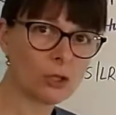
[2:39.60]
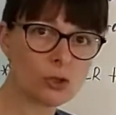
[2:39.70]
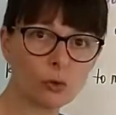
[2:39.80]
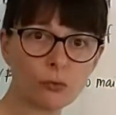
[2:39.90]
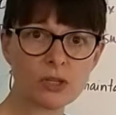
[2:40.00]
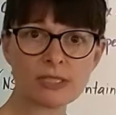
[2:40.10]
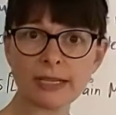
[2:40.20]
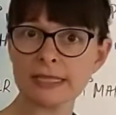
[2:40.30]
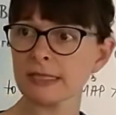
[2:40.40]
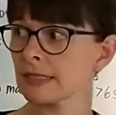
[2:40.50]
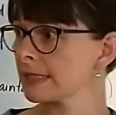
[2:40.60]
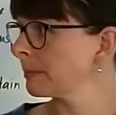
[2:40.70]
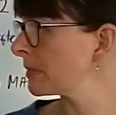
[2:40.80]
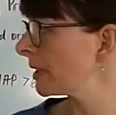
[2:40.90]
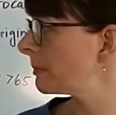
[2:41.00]
So for signs and
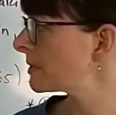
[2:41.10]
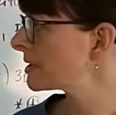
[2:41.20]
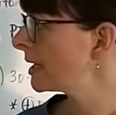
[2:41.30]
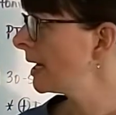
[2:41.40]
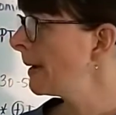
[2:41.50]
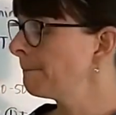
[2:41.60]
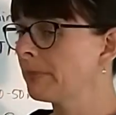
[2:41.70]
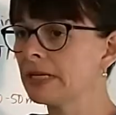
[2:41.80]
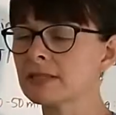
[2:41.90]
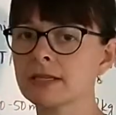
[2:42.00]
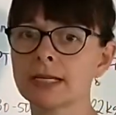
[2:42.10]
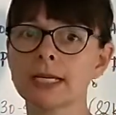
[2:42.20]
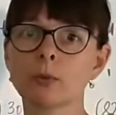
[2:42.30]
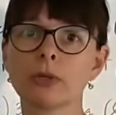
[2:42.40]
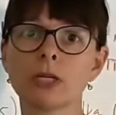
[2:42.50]
symptoms,
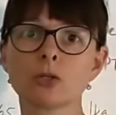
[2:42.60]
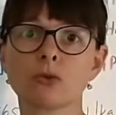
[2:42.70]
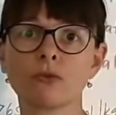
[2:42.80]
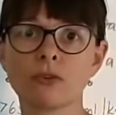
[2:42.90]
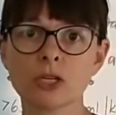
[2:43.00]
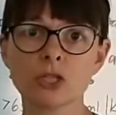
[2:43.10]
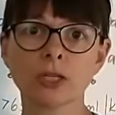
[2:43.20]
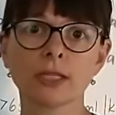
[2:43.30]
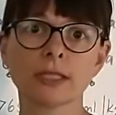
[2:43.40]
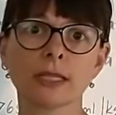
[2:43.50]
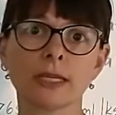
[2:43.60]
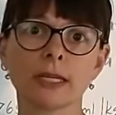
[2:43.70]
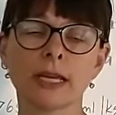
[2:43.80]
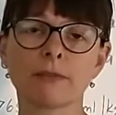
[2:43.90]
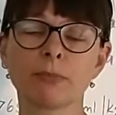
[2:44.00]
basically we need to
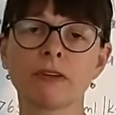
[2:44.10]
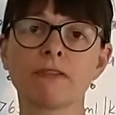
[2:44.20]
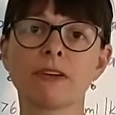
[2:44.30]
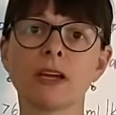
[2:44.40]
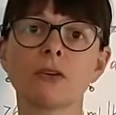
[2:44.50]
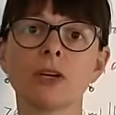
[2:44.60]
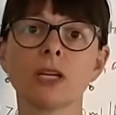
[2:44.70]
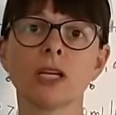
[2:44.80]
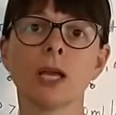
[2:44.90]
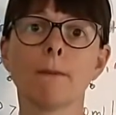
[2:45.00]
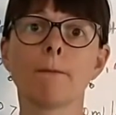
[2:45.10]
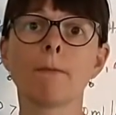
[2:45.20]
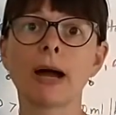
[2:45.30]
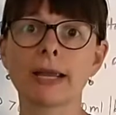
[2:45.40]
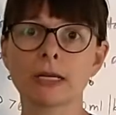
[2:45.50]
vigilantly and be very
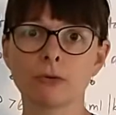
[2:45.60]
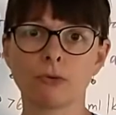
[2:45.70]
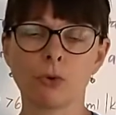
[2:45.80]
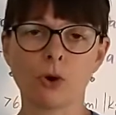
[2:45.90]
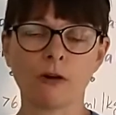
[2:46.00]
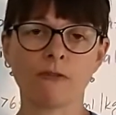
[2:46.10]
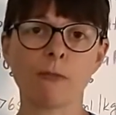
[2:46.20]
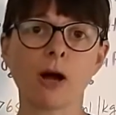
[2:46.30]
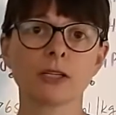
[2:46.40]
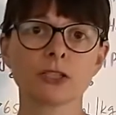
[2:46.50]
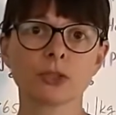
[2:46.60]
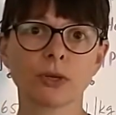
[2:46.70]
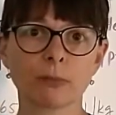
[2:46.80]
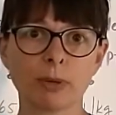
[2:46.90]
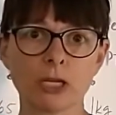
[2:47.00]
mindful of
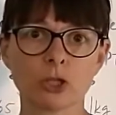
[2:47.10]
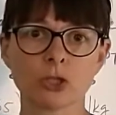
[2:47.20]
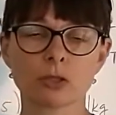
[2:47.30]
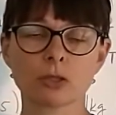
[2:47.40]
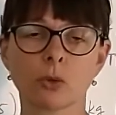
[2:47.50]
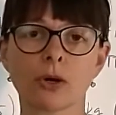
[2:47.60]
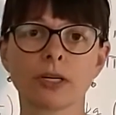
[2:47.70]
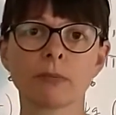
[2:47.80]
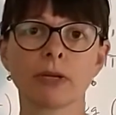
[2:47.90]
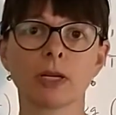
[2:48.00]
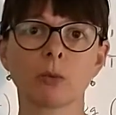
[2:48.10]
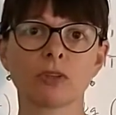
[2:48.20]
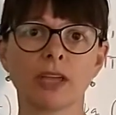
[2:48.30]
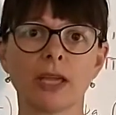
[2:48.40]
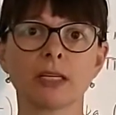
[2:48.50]
monitoring patients who are admitted
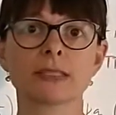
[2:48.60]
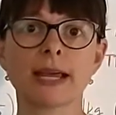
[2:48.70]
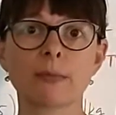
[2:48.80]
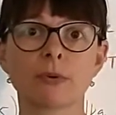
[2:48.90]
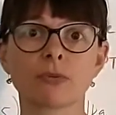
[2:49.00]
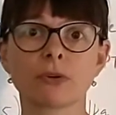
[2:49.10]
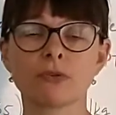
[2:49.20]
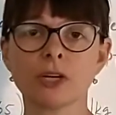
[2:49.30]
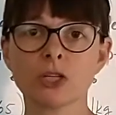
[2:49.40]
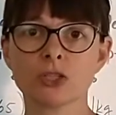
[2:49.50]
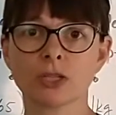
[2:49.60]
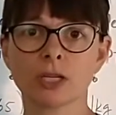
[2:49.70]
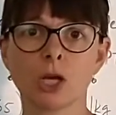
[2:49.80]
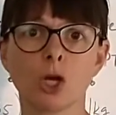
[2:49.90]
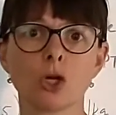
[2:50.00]
with any type of
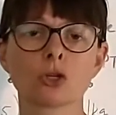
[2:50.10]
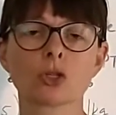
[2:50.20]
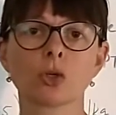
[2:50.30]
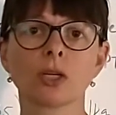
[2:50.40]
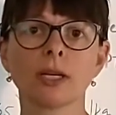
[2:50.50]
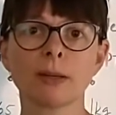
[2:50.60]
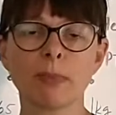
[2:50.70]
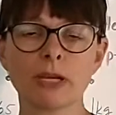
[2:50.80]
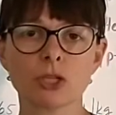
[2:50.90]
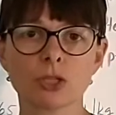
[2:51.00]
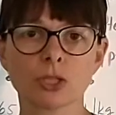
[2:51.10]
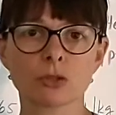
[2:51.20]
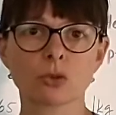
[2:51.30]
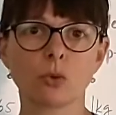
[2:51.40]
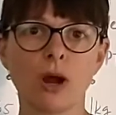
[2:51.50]
infection Certainly,
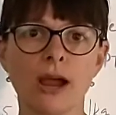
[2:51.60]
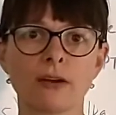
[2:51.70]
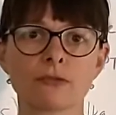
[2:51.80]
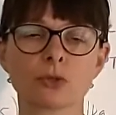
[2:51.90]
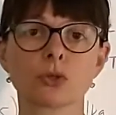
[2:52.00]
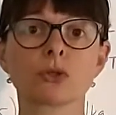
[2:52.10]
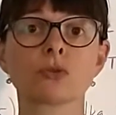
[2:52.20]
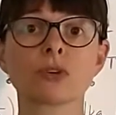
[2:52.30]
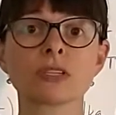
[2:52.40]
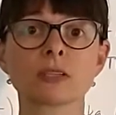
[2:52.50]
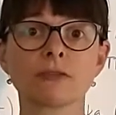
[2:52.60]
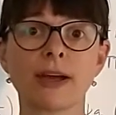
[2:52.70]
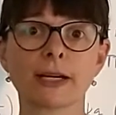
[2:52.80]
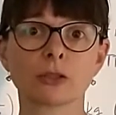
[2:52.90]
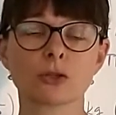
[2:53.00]
patients who have certain risk
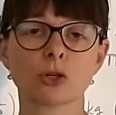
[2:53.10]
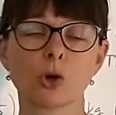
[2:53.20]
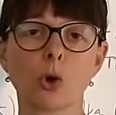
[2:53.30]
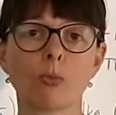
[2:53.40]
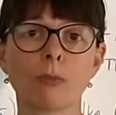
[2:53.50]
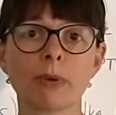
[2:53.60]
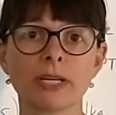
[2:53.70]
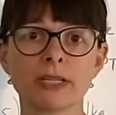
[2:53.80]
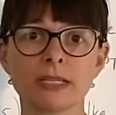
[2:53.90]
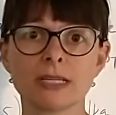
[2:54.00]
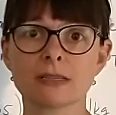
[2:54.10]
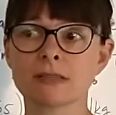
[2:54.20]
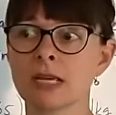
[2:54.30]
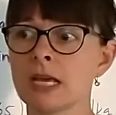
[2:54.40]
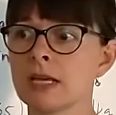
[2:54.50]
factors or
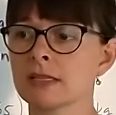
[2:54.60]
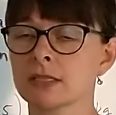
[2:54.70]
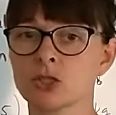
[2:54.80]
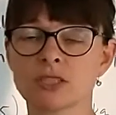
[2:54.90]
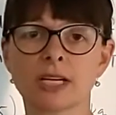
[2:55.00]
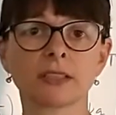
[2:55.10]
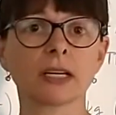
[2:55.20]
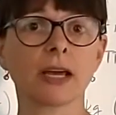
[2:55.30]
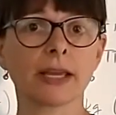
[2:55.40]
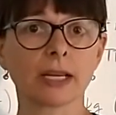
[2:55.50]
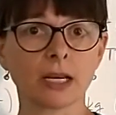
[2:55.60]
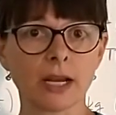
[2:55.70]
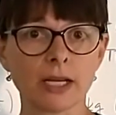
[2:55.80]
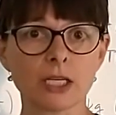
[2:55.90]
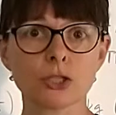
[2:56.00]
comorbidities, such as underlying
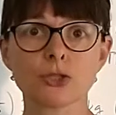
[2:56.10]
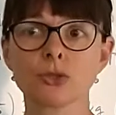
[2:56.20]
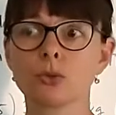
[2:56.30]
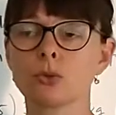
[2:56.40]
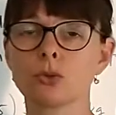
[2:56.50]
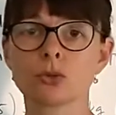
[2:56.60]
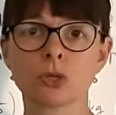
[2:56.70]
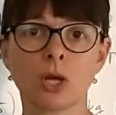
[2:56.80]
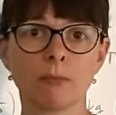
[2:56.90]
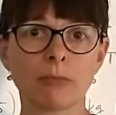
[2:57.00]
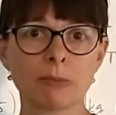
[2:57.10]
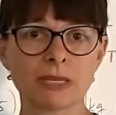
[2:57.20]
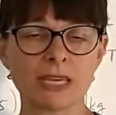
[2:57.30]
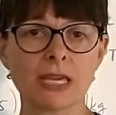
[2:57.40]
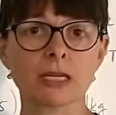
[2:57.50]
lung issues,
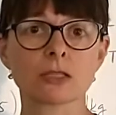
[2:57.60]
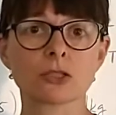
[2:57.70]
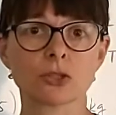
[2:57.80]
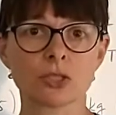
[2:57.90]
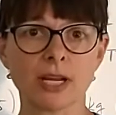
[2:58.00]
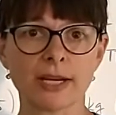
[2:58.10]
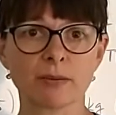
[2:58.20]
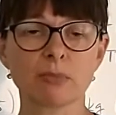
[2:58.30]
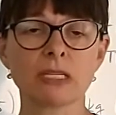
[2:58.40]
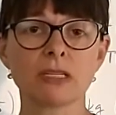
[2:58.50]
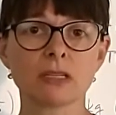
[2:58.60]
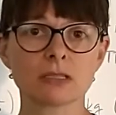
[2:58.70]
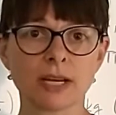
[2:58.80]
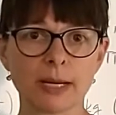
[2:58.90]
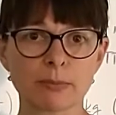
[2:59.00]
maybe cancer,
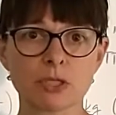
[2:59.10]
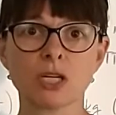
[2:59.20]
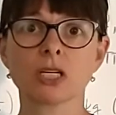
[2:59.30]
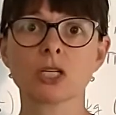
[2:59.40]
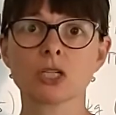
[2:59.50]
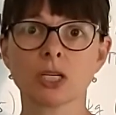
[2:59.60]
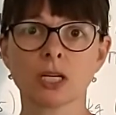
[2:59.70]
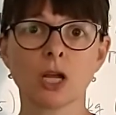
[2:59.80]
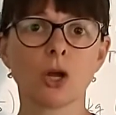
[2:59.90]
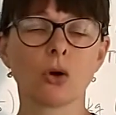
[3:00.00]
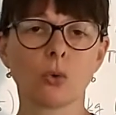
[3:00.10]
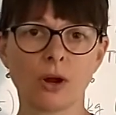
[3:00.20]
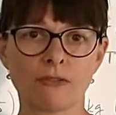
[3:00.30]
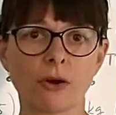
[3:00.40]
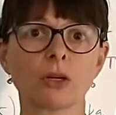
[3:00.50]
diabetes, hypertension, who
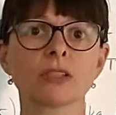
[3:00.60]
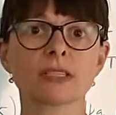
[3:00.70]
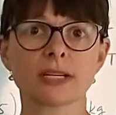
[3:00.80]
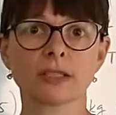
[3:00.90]
have all these